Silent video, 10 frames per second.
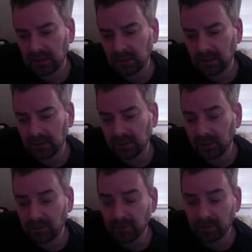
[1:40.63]
and
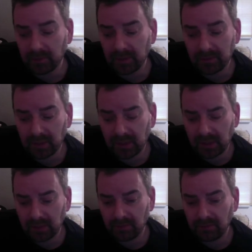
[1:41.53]
some of them even
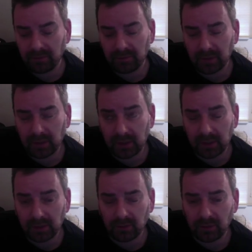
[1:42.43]
accept
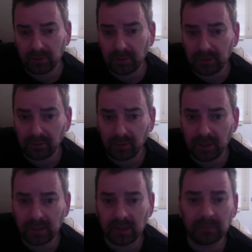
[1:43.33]
640 by
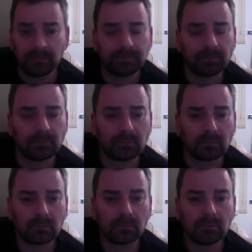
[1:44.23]
480.
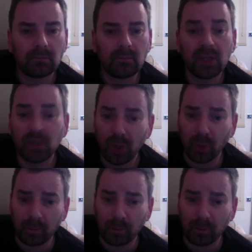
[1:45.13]
So